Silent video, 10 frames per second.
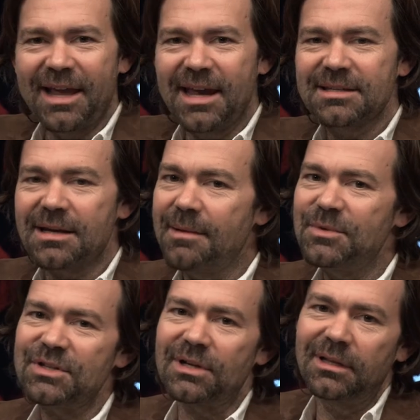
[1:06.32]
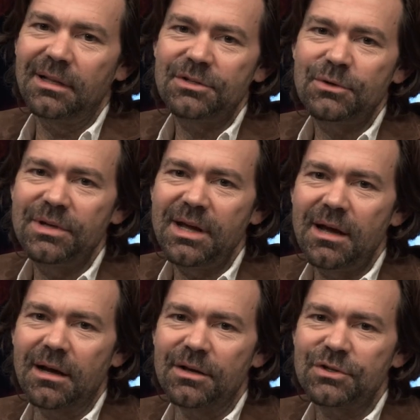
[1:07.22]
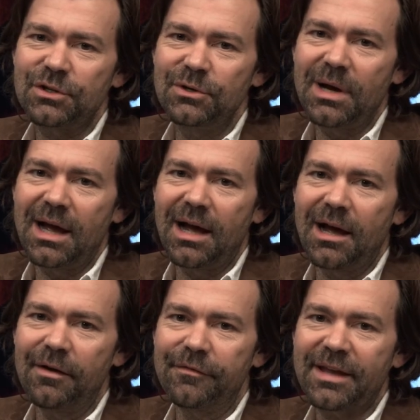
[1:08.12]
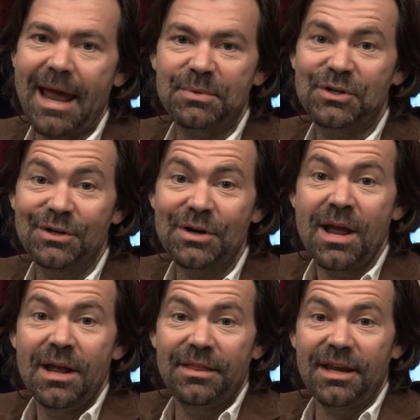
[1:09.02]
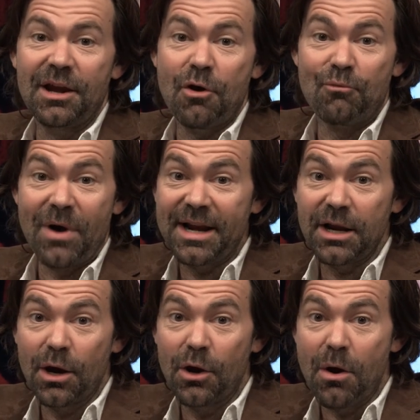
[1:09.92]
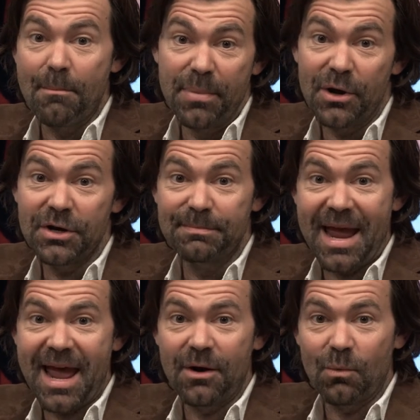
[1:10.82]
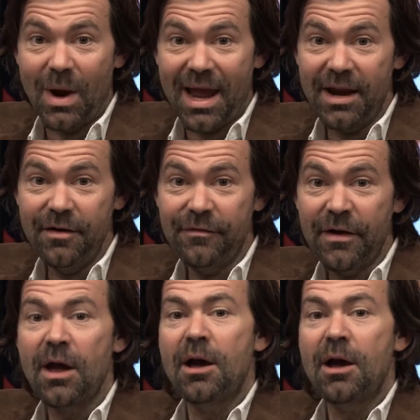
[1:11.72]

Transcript: I guess I'm just a little too young to have captured the radio Birdman wave,